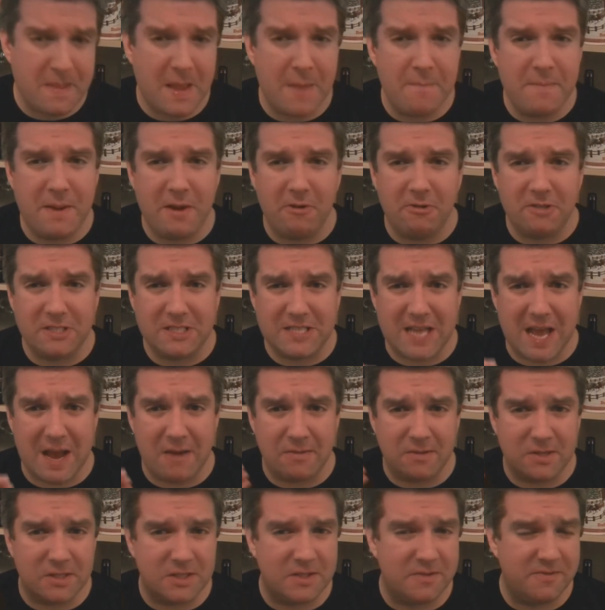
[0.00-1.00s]
Imperial
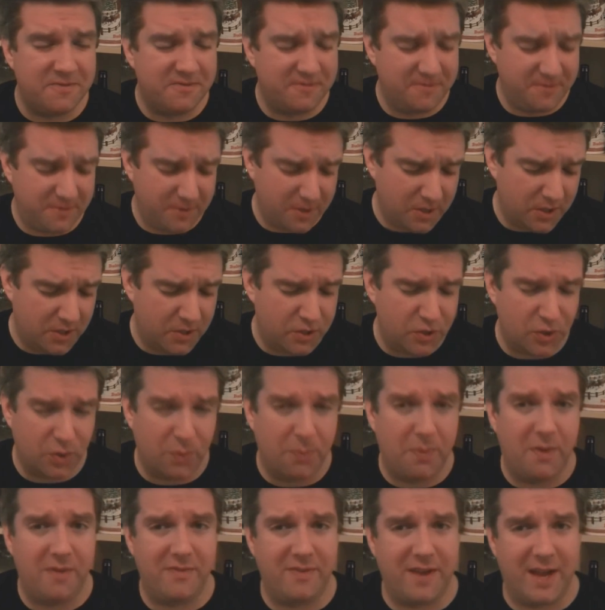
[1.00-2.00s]
Stout to virtual
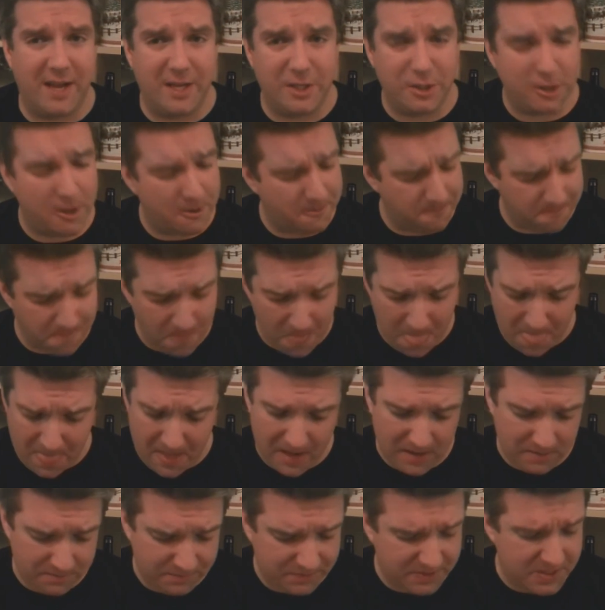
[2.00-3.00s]
perfection.
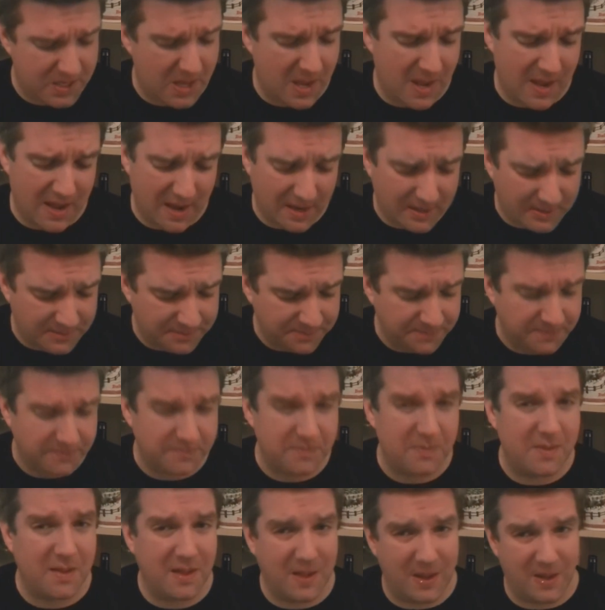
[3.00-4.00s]
I'm telling you,
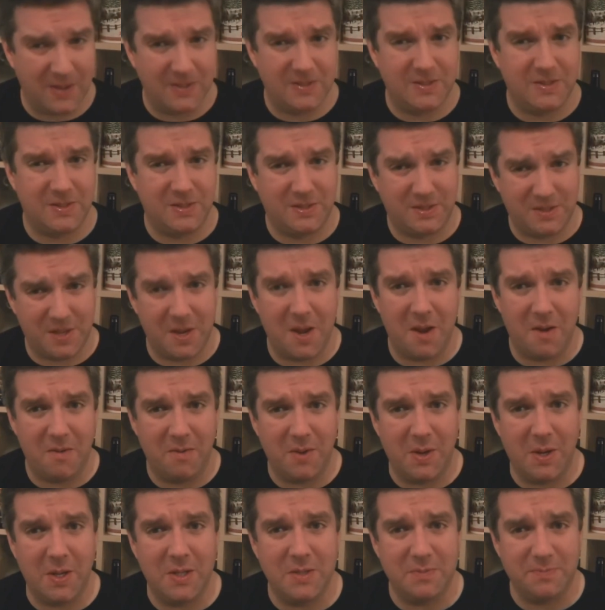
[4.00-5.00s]
that is
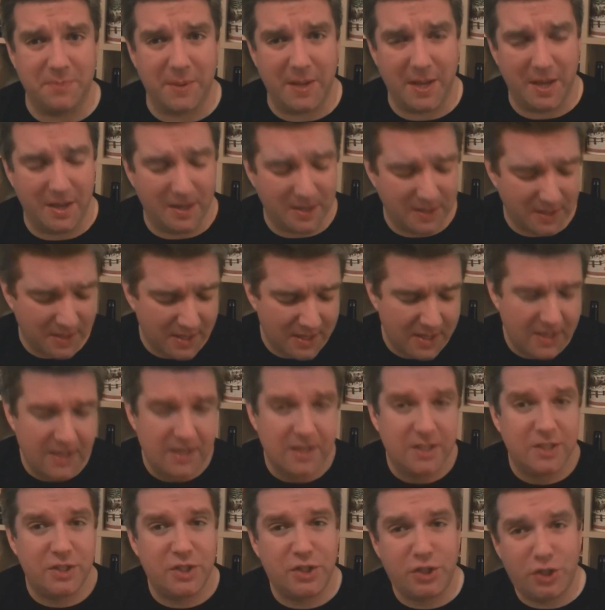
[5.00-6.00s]
serious beer.
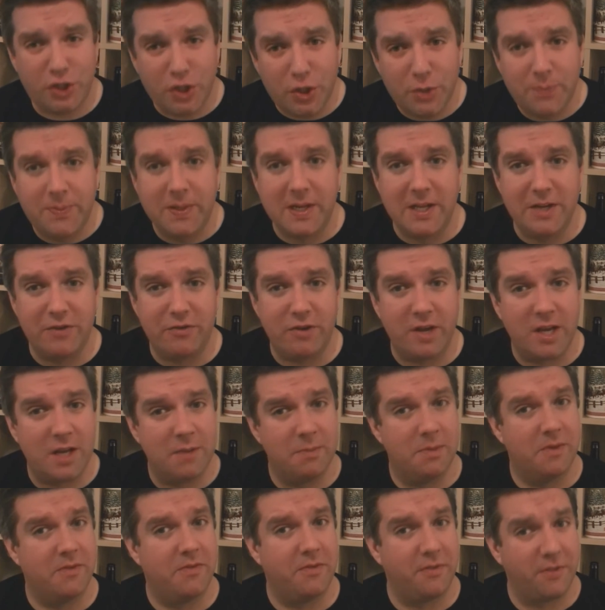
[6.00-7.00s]
Stupidly
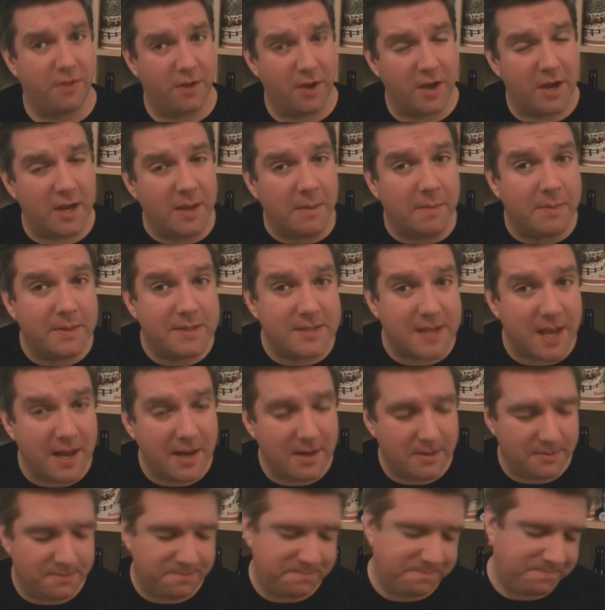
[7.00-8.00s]
drinkable
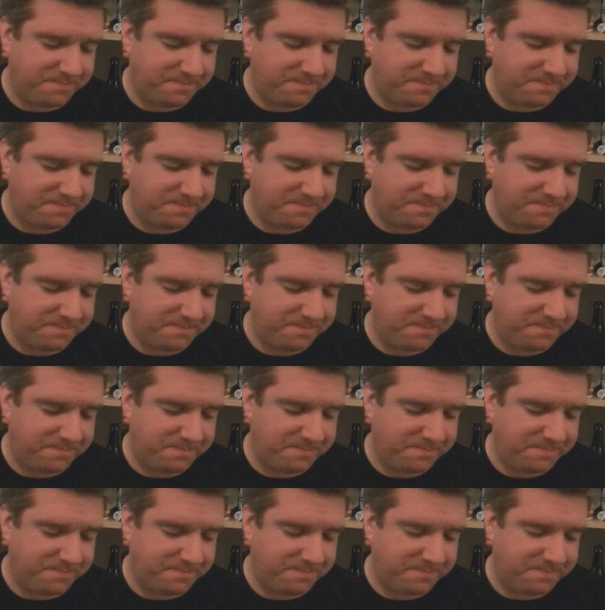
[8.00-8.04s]
13%.